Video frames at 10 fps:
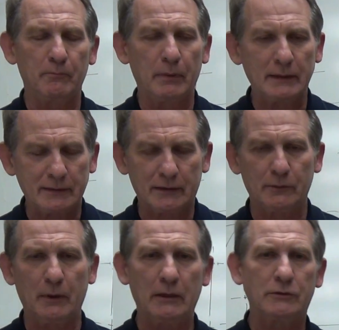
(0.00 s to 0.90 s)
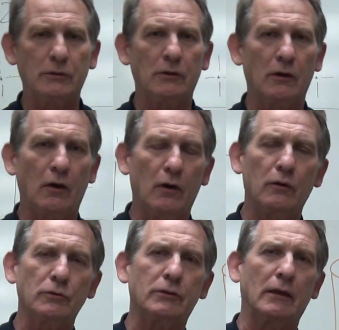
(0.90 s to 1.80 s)
basic dimension and
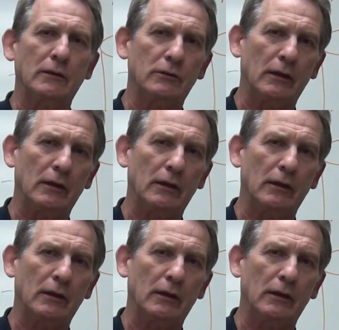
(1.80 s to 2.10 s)
all those things.